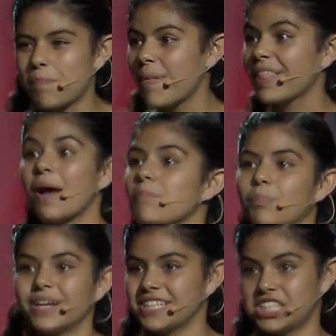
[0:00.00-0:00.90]

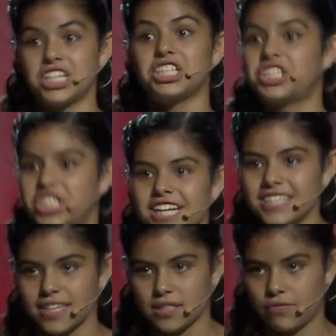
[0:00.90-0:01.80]
plump ones to
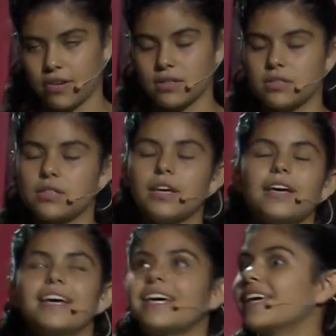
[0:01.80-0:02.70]
Jesus first.
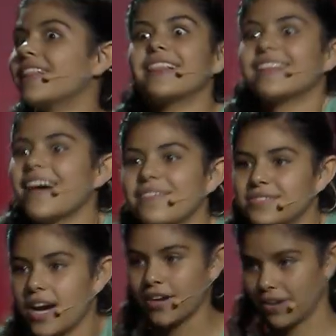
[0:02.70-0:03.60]
He
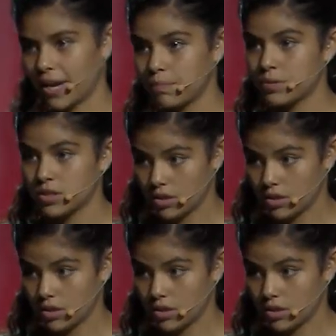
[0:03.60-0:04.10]
loves our grapes.